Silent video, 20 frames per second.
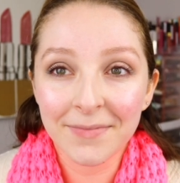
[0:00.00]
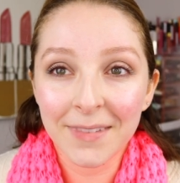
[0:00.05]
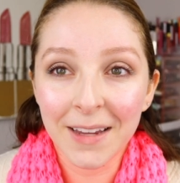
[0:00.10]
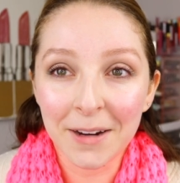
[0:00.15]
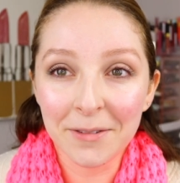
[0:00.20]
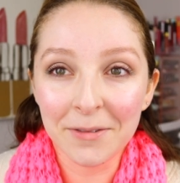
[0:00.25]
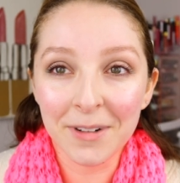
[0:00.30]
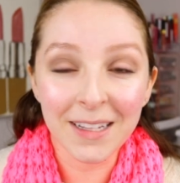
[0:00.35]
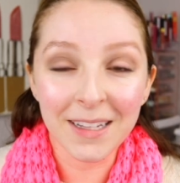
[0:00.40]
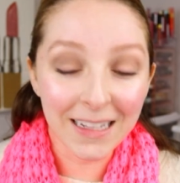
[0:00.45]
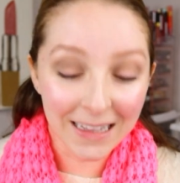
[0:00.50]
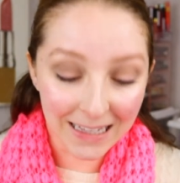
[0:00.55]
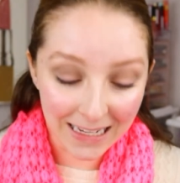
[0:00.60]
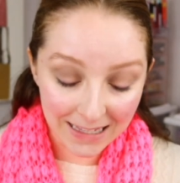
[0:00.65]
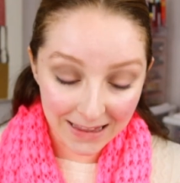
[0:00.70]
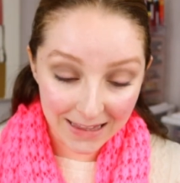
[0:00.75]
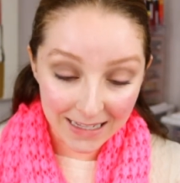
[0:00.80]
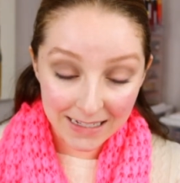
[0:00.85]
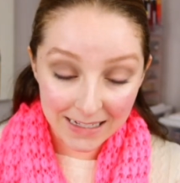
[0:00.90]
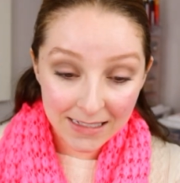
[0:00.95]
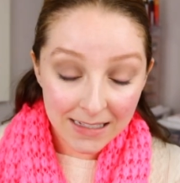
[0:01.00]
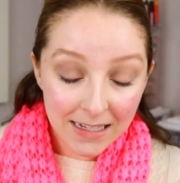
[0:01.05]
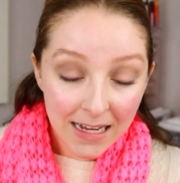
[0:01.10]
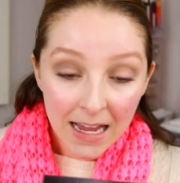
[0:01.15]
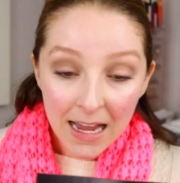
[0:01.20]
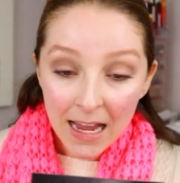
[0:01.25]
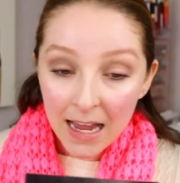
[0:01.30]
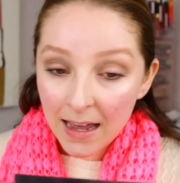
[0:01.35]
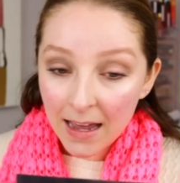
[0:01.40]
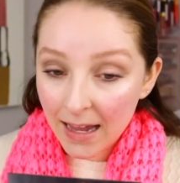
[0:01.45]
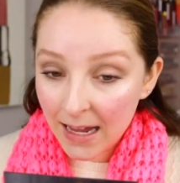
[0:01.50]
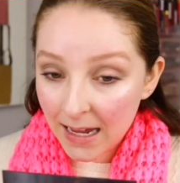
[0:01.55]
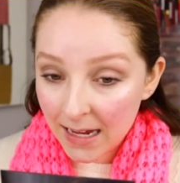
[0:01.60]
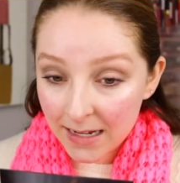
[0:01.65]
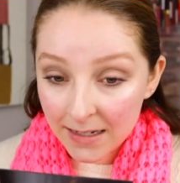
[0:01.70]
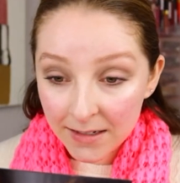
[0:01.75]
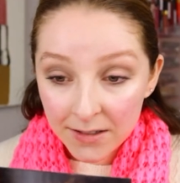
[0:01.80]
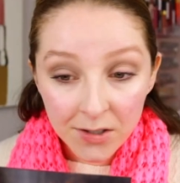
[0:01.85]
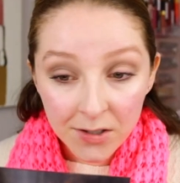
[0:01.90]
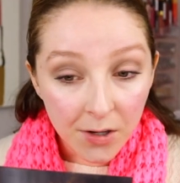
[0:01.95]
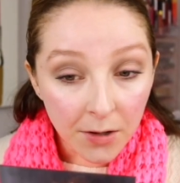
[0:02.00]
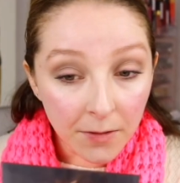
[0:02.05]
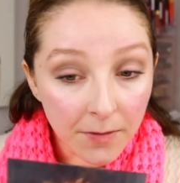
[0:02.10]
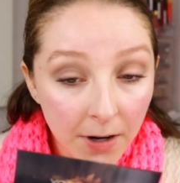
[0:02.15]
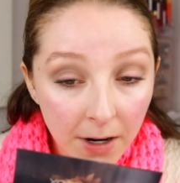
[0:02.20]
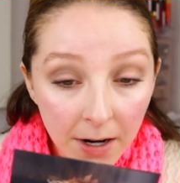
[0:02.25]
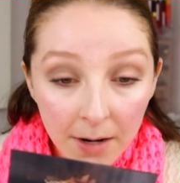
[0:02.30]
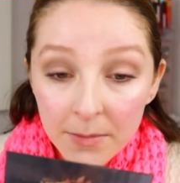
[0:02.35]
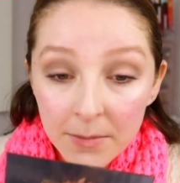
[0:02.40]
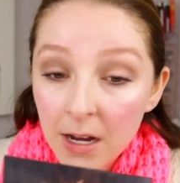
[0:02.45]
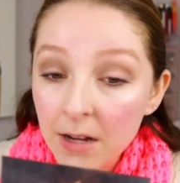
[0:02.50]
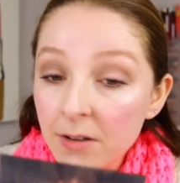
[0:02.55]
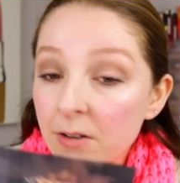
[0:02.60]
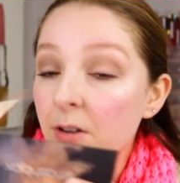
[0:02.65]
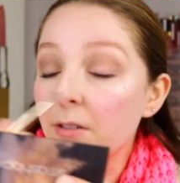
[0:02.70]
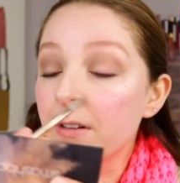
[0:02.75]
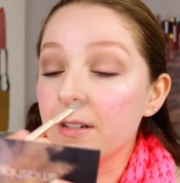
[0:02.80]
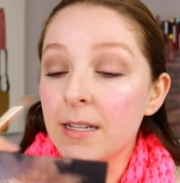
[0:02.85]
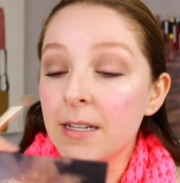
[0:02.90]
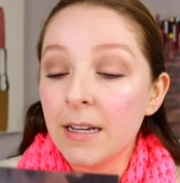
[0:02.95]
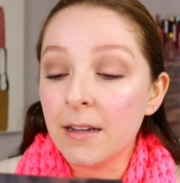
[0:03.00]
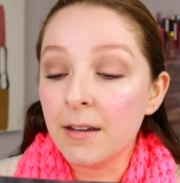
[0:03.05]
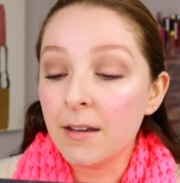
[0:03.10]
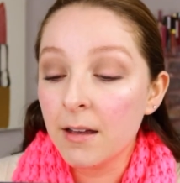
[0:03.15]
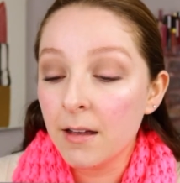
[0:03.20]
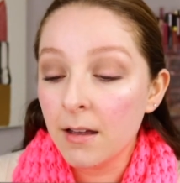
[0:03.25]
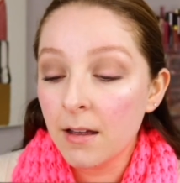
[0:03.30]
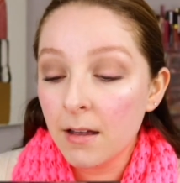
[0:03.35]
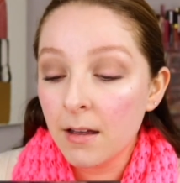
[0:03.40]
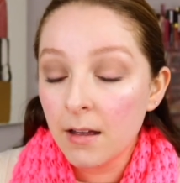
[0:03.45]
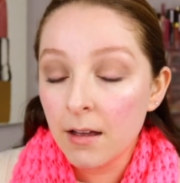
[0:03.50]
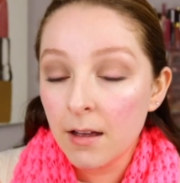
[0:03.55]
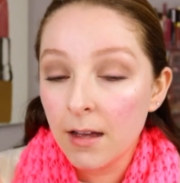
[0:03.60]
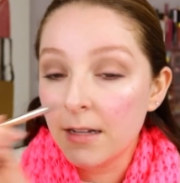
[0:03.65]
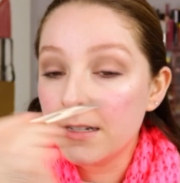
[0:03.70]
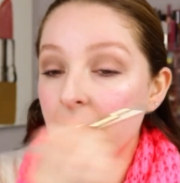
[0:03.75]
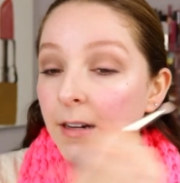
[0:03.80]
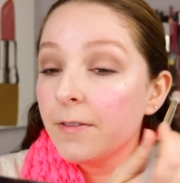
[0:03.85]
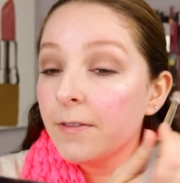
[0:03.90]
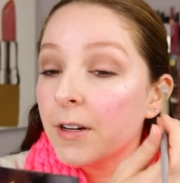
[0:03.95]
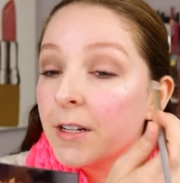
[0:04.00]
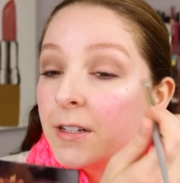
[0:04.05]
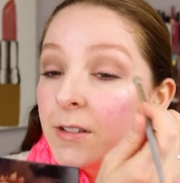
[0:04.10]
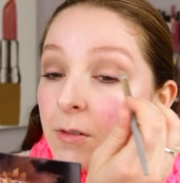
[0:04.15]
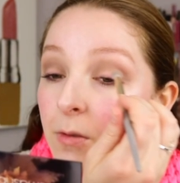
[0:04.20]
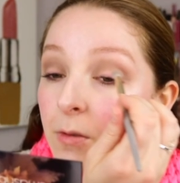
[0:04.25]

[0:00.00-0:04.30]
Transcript: I really like this. And so far I'm not noticing a difference